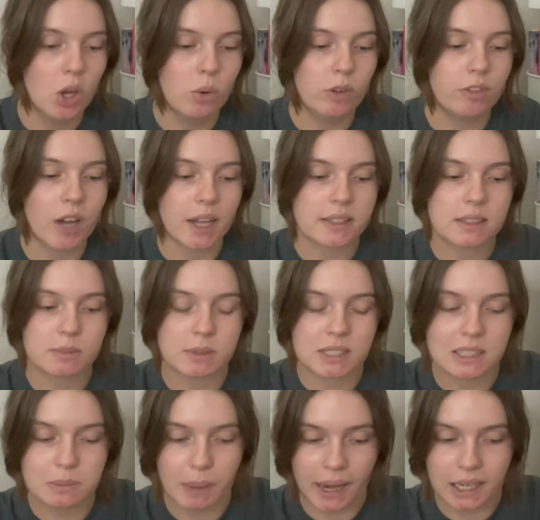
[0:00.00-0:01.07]
We've got some
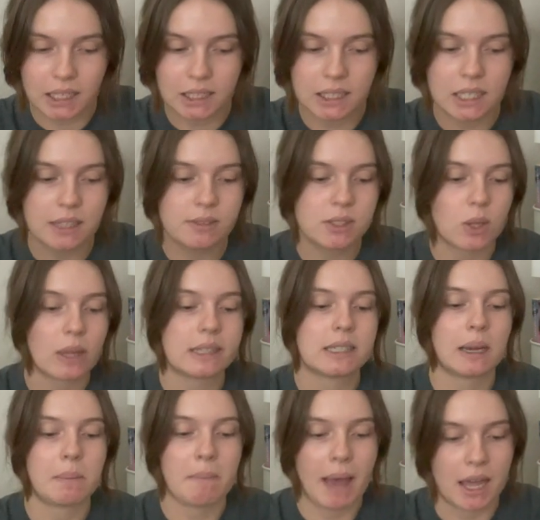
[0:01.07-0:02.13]
speculative, so that's
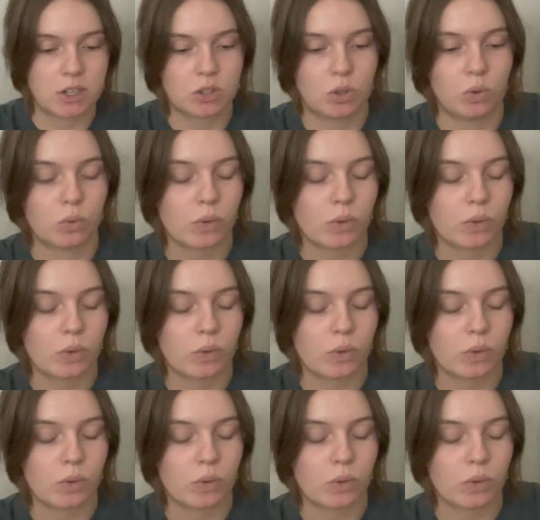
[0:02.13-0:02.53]
like magical